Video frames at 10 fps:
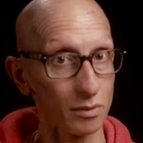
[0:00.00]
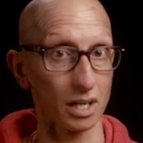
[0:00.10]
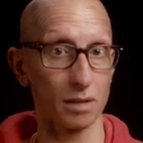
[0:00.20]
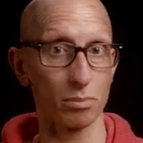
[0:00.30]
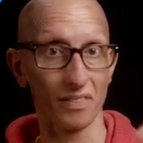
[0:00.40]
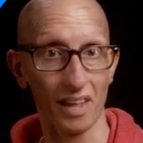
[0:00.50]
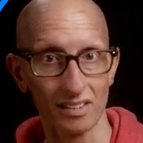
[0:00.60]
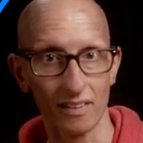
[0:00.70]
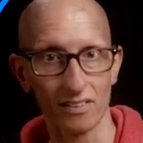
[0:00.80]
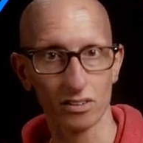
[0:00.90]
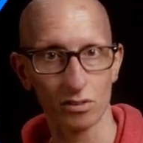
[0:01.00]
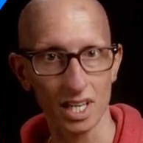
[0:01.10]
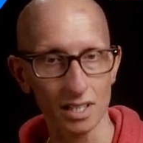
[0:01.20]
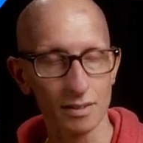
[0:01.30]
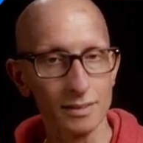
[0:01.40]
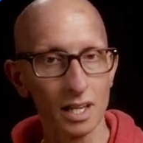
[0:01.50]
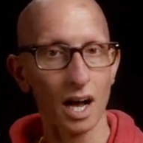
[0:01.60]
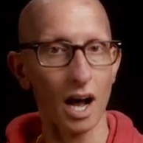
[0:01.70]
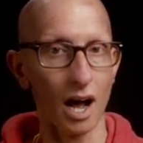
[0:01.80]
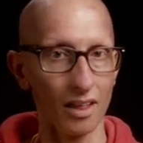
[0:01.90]
we're gonna print that to the screen.
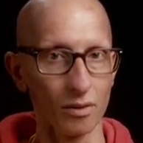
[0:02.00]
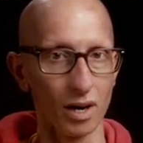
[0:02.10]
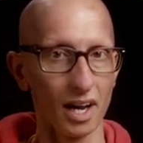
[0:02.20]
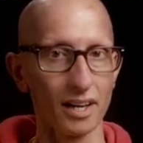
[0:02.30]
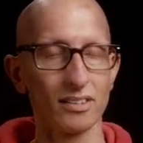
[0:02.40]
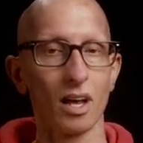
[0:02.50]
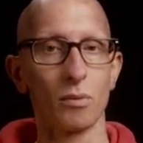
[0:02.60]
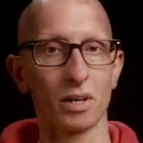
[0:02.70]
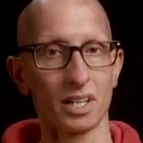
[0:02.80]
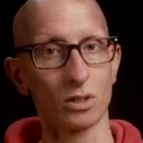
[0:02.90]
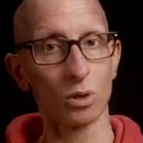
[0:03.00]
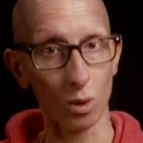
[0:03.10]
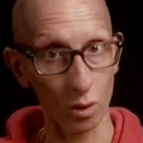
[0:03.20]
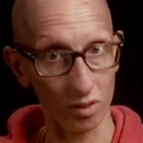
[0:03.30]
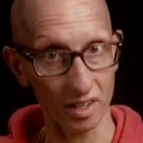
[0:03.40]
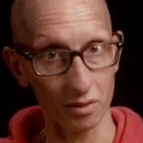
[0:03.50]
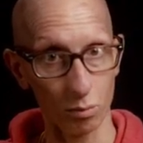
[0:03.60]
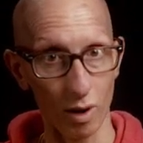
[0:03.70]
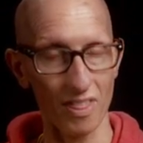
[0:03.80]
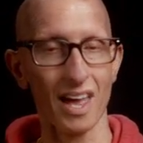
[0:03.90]
Otherwise, we're going to call the
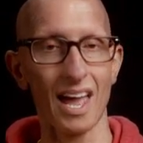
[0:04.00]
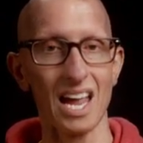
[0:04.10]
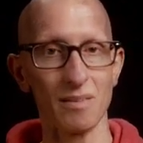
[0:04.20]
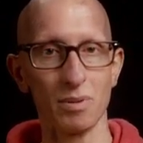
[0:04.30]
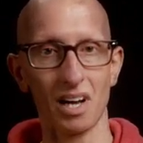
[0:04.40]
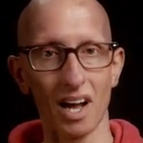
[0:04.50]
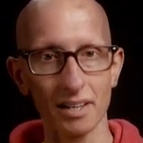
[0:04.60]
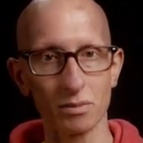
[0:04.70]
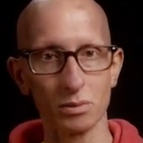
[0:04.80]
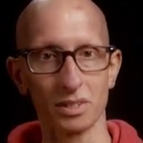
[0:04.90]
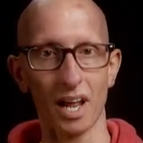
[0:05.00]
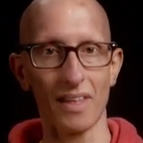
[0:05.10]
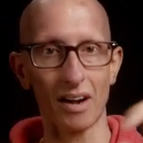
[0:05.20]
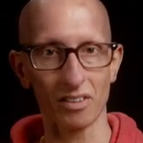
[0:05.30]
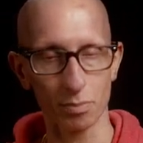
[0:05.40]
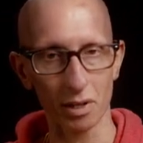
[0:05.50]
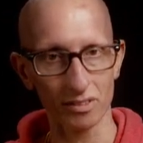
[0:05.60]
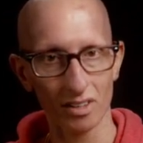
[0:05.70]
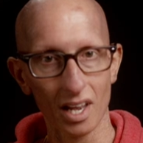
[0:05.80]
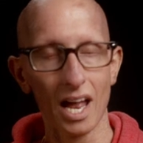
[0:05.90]
weather API. We'll get that response.
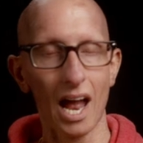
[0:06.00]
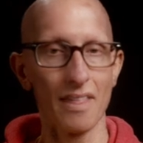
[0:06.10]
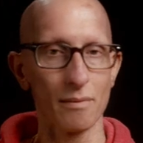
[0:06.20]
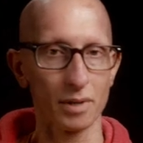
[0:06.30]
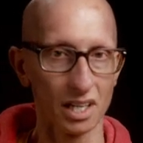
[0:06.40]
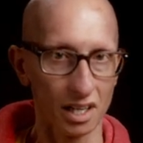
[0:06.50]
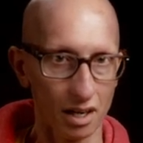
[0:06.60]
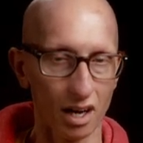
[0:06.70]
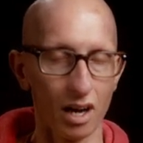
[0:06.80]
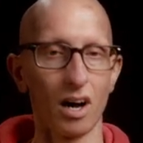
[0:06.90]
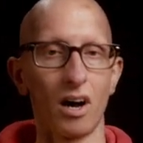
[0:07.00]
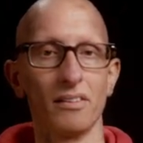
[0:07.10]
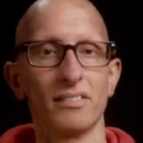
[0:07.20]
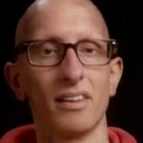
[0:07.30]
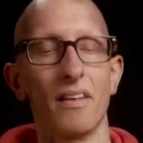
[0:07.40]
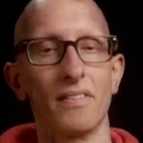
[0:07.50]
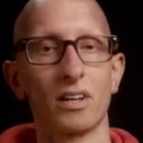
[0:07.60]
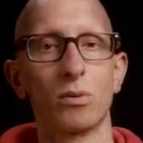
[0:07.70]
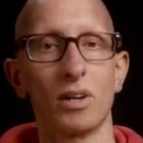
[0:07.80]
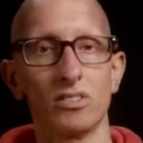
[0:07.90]
And then we're going to answer the
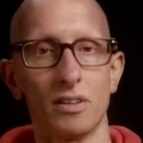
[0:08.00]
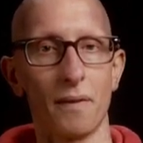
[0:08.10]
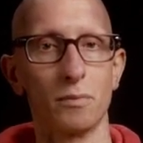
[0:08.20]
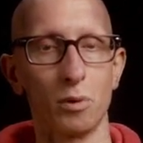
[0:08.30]
question. And then we'll